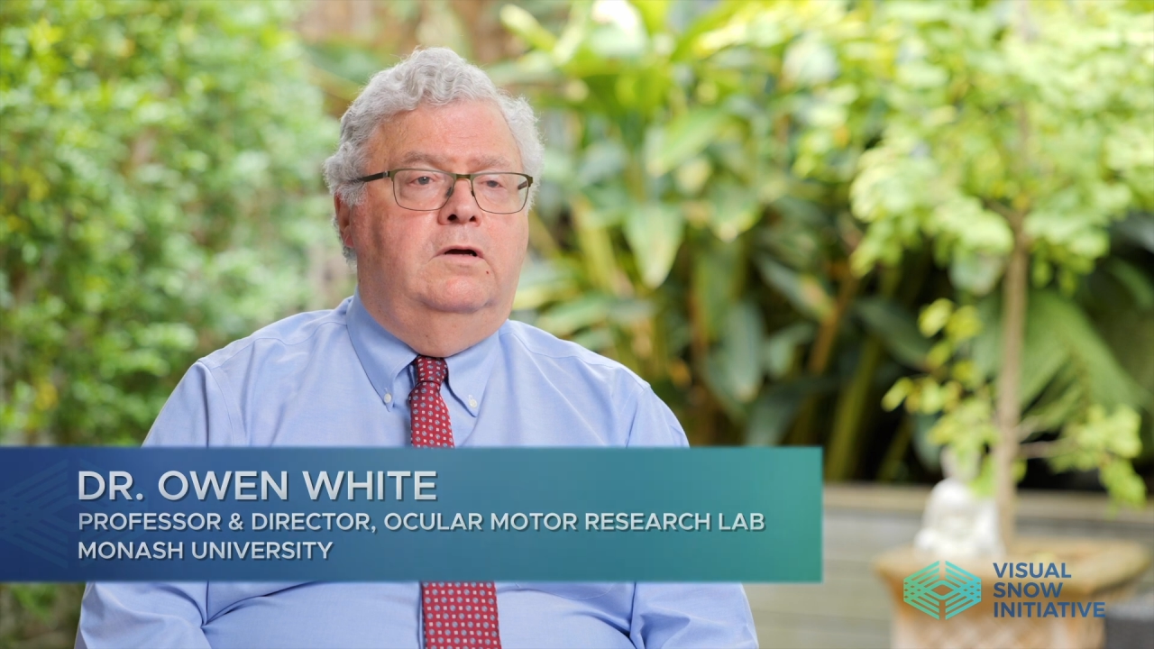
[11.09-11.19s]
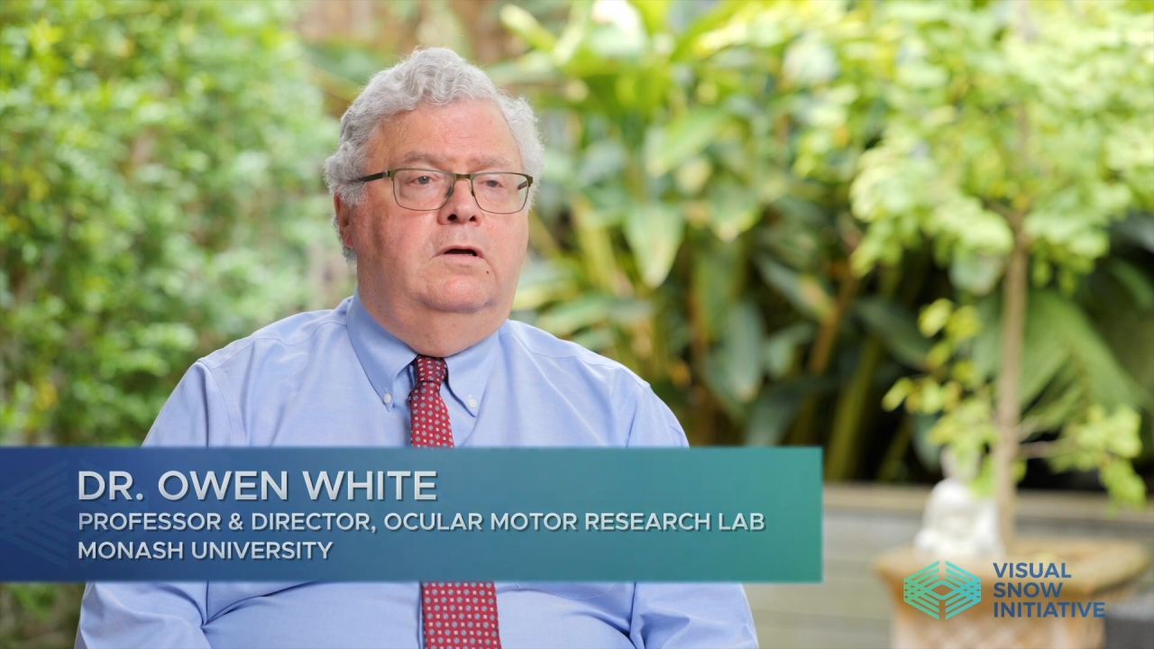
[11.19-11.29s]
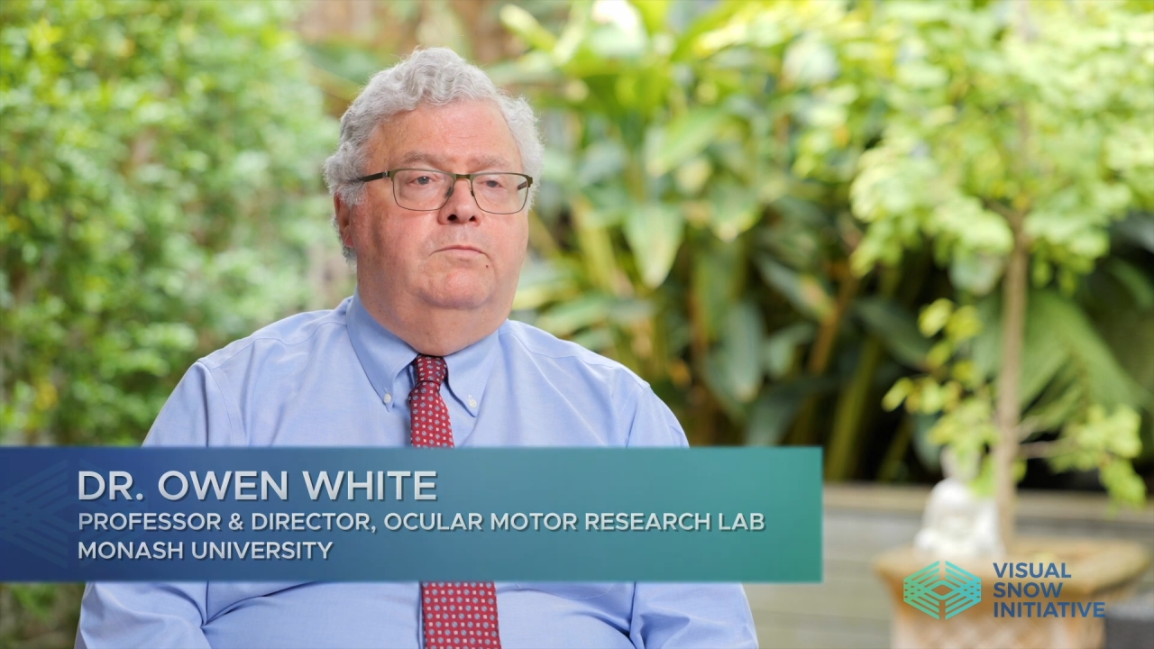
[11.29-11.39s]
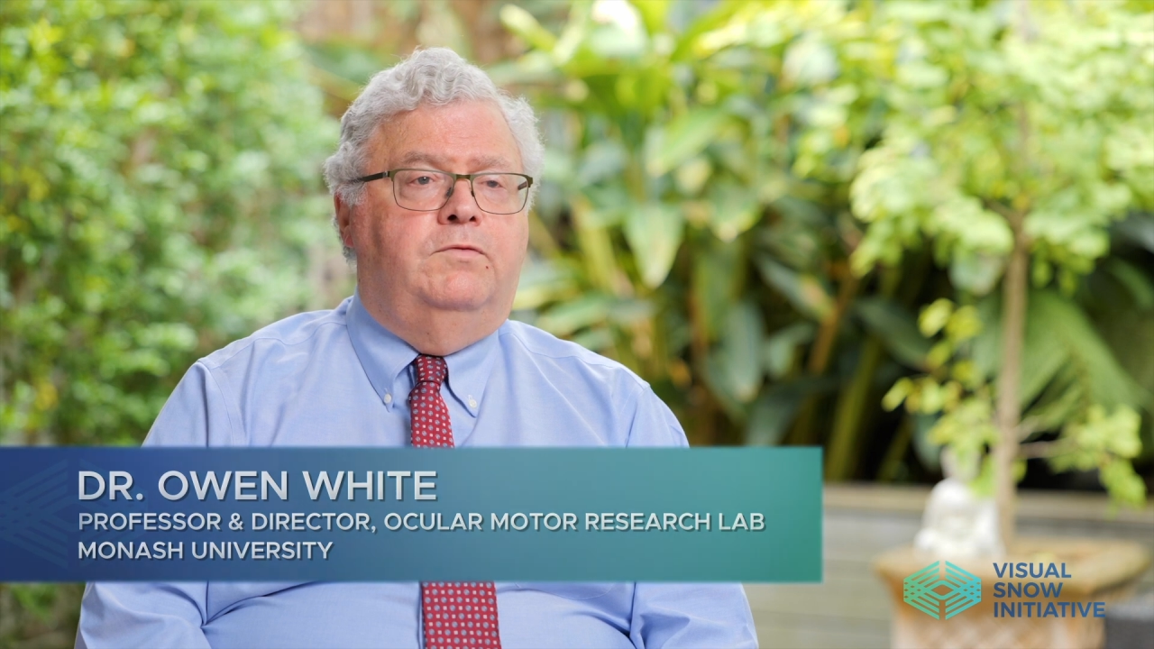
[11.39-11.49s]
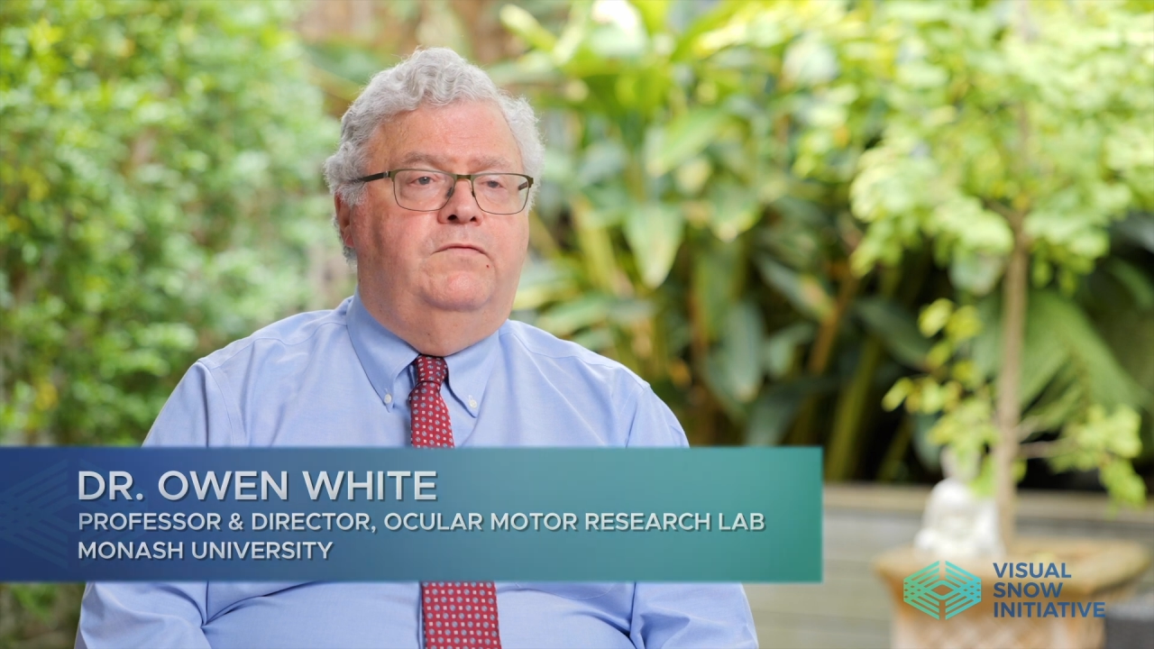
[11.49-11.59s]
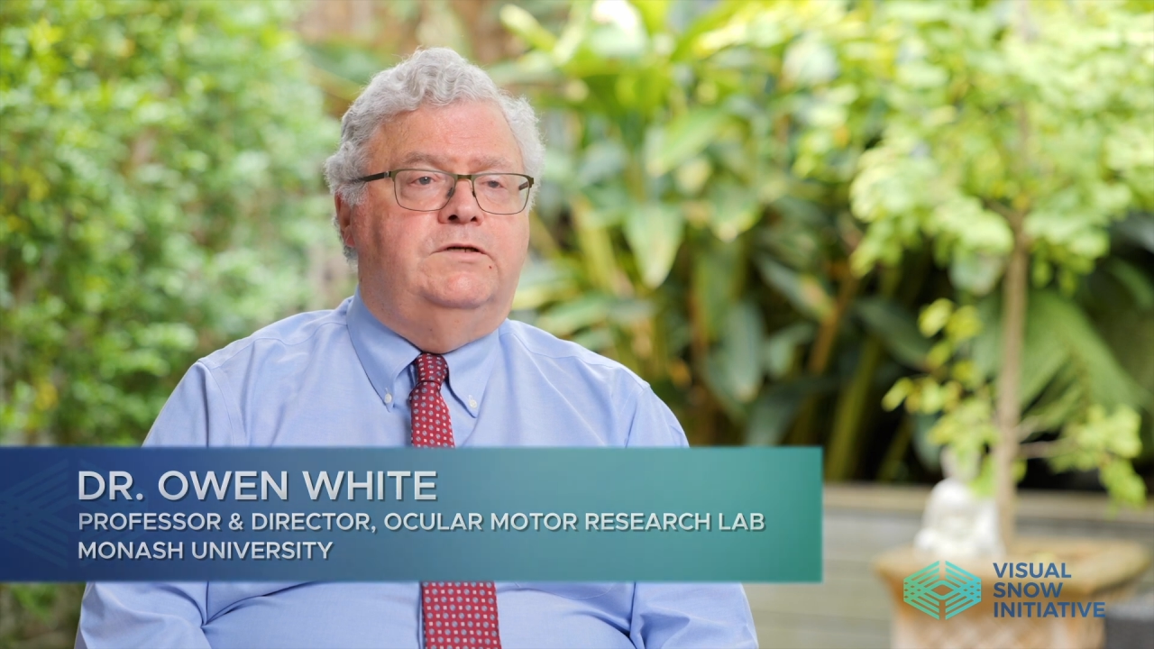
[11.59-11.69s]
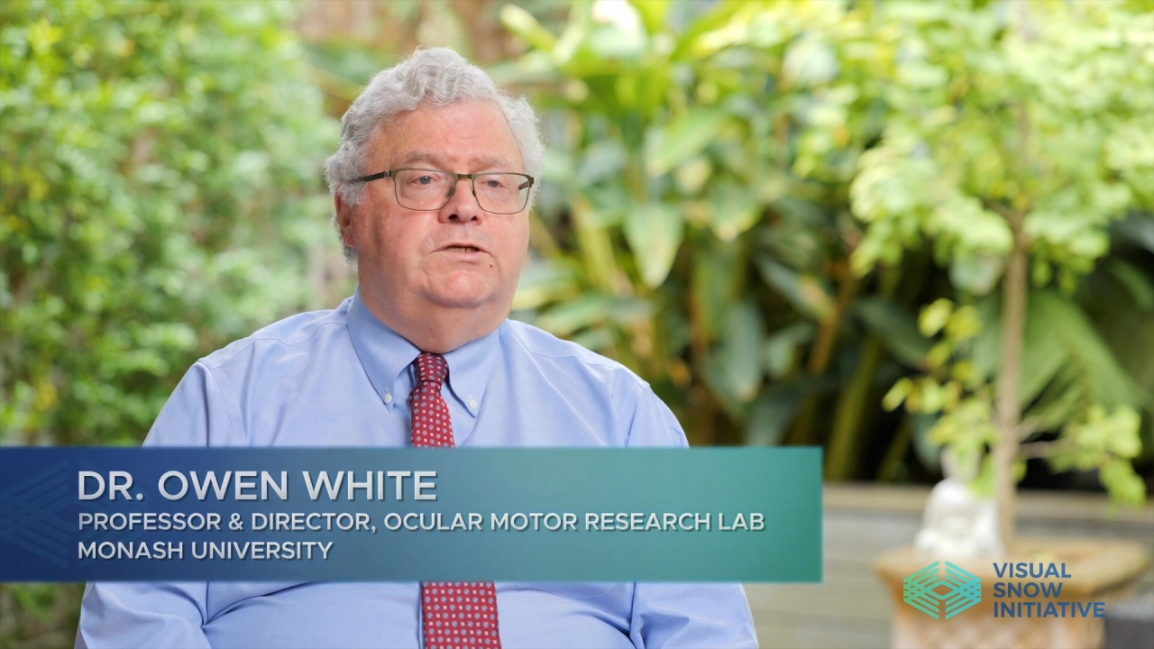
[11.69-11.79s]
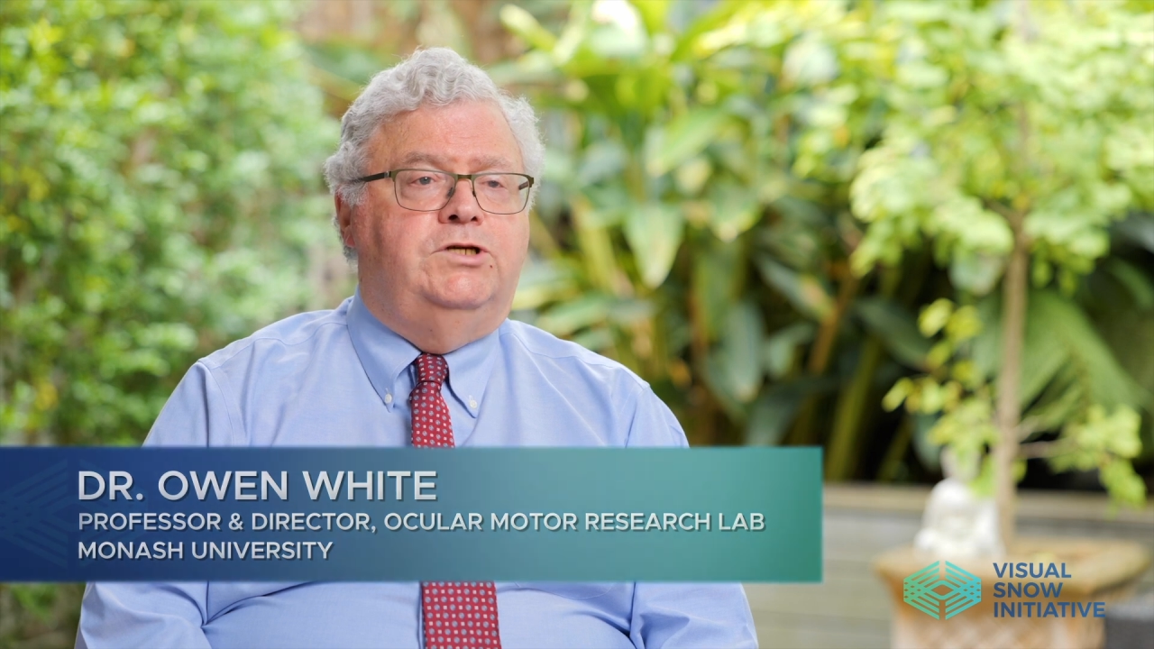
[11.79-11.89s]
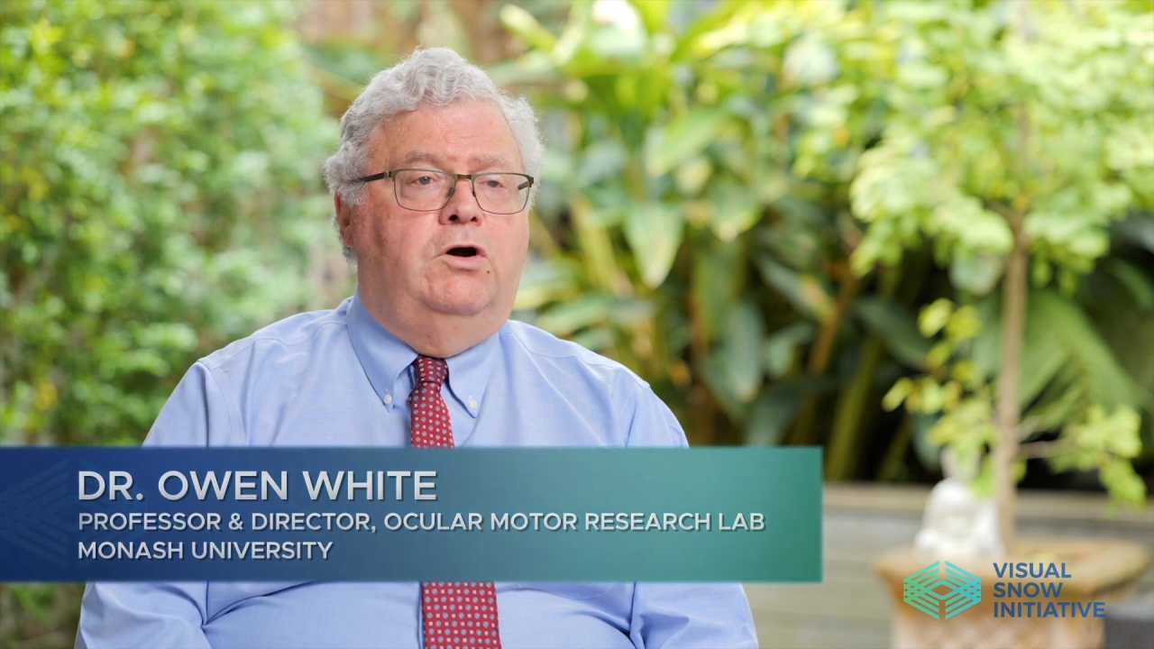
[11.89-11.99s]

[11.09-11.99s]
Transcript: uh, Professor